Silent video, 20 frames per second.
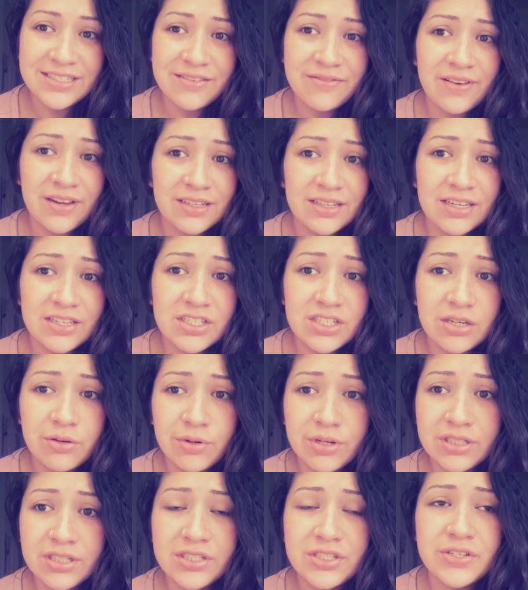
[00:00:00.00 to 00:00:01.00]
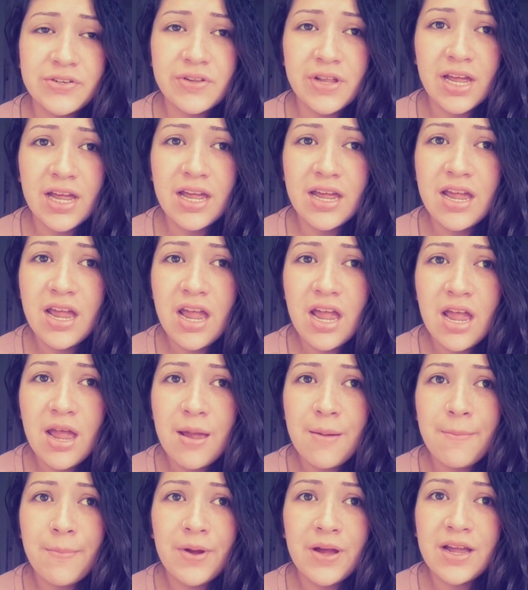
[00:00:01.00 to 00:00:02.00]
the fact that she wanted to do that.
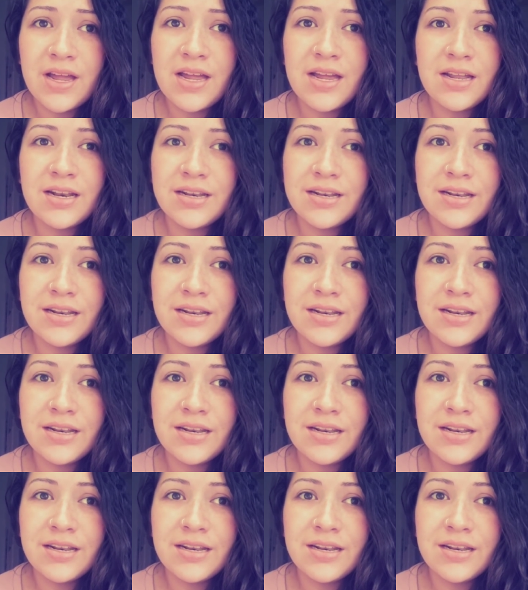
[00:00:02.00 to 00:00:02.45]
But